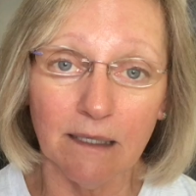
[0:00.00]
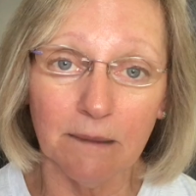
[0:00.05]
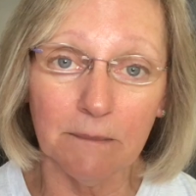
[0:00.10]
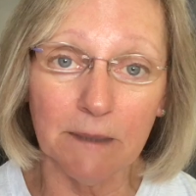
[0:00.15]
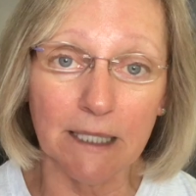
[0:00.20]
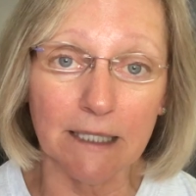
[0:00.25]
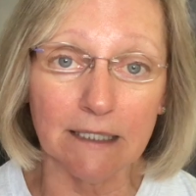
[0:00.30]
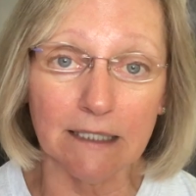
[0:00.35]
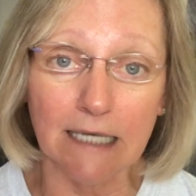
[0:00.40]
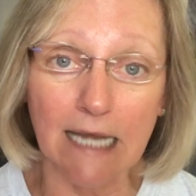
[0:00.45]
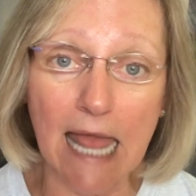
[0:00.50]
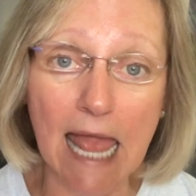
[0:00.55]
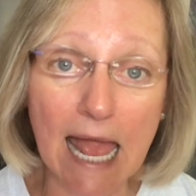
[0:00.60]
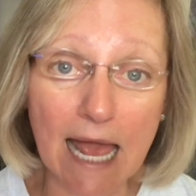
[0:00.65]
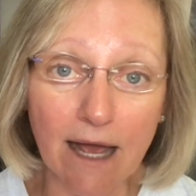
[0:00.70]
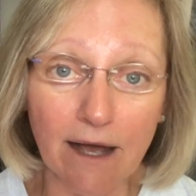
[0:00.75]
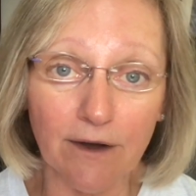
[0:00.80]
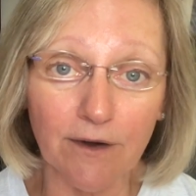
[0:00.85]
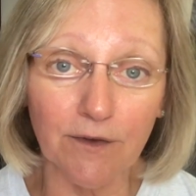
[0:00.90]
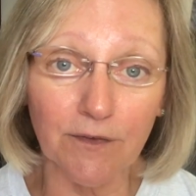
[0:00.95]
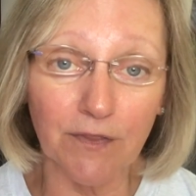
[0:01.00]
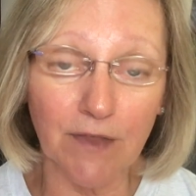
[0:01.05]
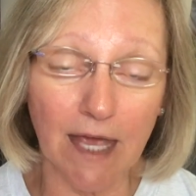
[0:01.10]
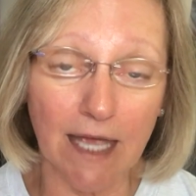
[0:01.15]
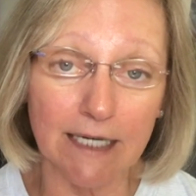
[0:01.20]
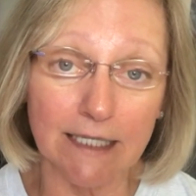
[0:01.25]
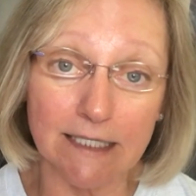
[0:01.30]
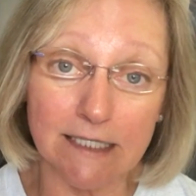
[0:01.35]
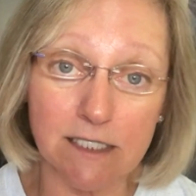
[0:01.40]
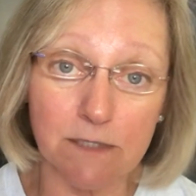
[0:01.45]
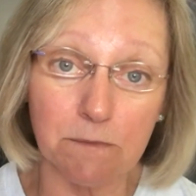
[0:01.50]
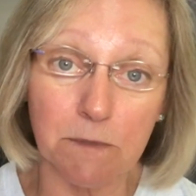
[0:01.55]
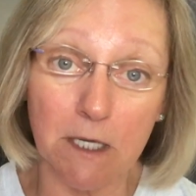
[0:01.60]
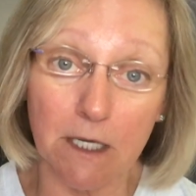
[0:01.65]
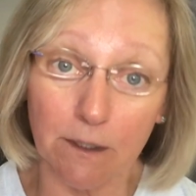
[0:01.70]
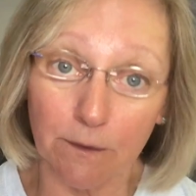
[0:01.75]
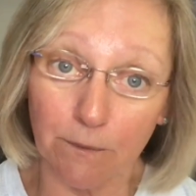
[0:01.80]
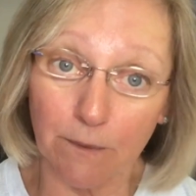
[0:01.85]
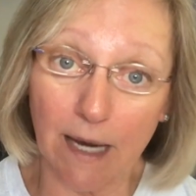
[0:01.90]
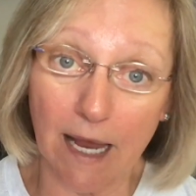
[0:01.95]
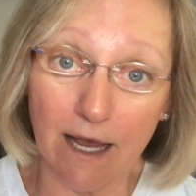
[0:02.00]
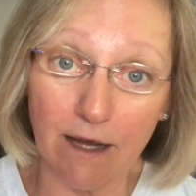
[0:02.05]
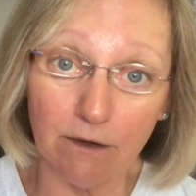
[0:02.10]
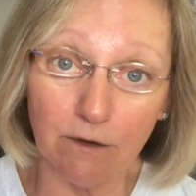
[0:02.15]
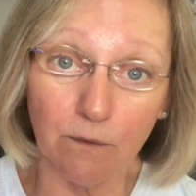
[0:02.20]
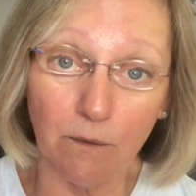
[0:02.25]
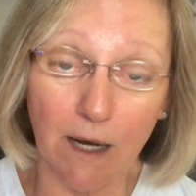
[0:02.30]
But now that it's been around